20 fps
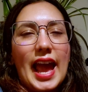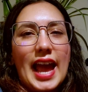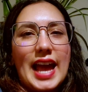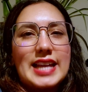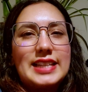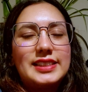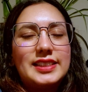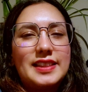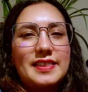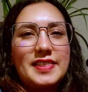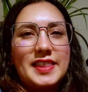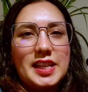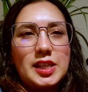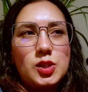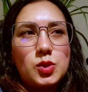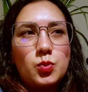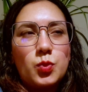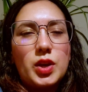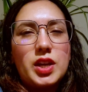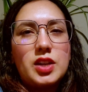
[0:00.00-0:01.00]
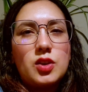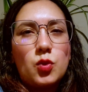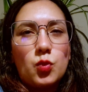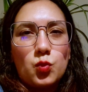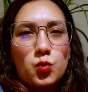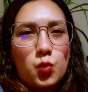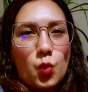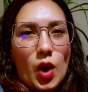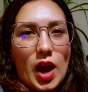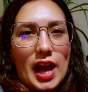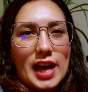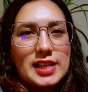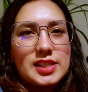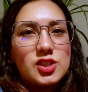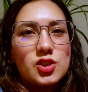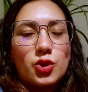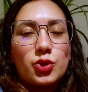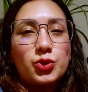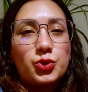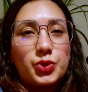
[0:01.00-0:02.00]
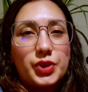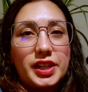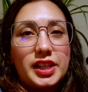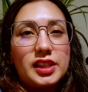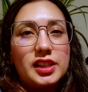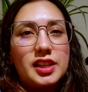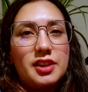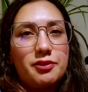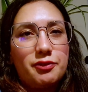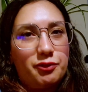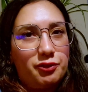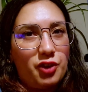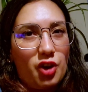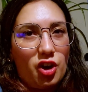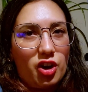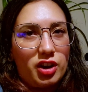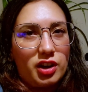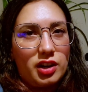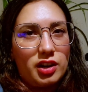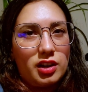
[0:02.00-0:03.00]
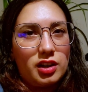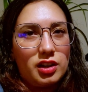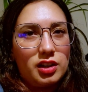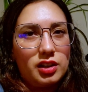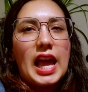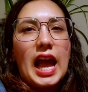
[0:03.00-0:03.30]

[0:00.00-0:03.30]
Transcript: And this one was really fun.